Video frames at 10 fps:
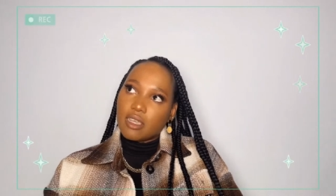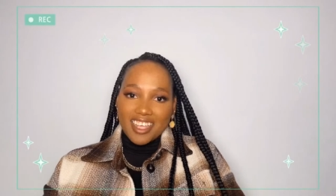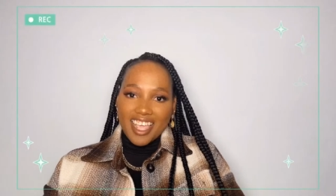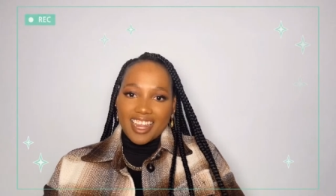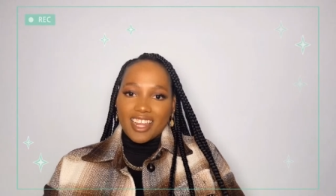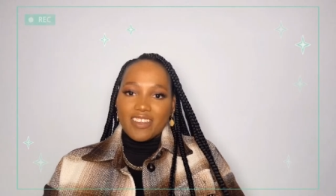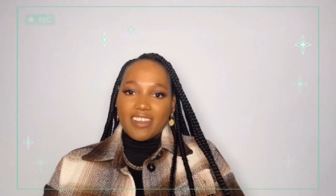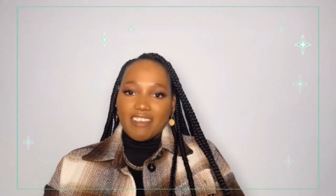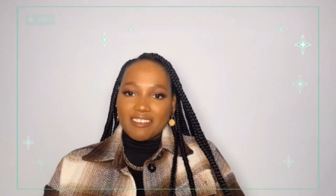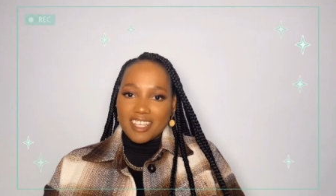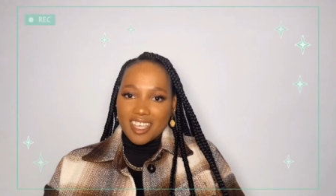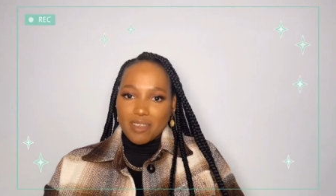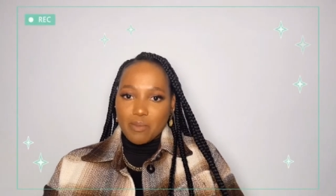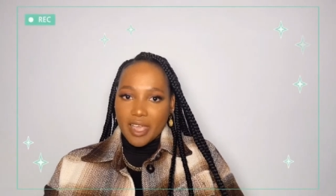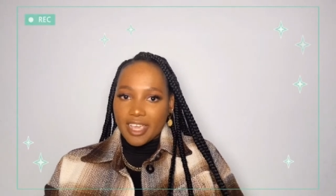And I don't have to keep
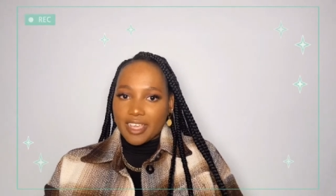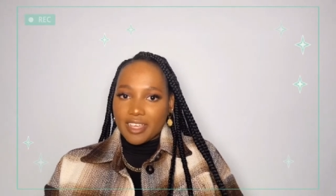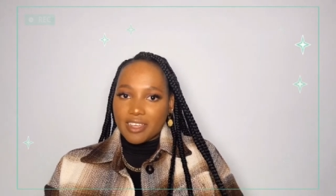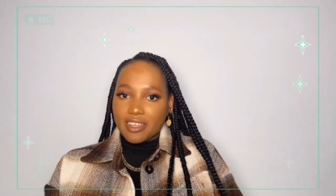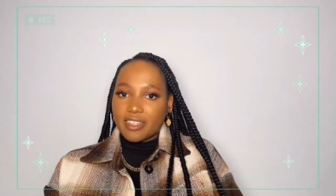buying